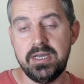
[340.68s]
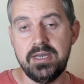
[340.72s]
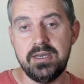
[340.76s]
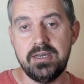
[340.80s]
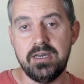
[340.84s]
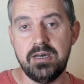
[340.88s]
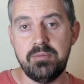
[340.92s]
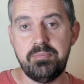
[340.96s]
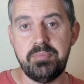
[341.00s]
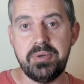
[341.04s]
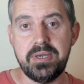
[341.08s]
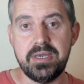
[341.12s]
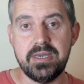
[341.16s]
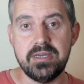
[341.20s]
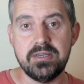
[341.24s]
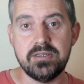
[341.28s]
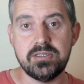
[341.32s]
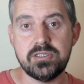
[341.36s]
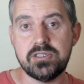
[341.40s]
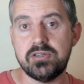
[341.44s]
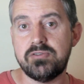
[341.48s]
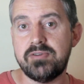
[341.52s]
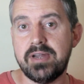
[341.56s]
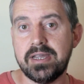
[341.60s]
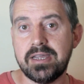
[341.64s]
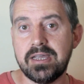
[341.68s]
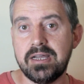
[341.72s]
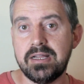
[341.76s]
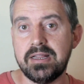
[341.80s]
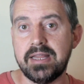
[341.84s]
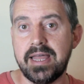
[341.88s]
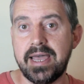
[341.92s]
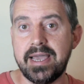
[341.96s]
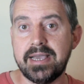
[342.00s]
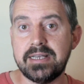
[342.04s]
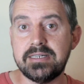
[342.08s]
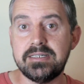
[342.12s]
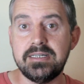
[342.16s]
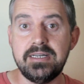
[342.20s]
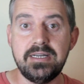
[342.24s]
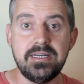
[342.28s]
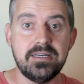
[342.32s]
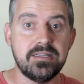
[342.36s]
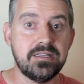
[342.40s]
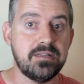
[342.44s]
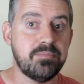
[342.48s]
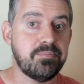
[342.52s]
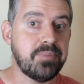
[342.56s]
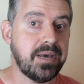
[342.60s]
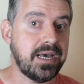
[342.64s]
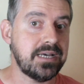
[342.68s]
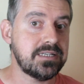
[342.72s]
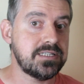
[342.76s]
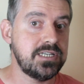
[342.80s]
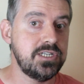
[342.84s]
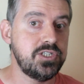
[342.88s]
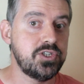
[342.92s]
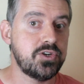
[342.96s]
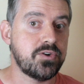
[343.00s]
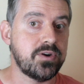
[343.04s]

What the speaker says: appears to recollect the passage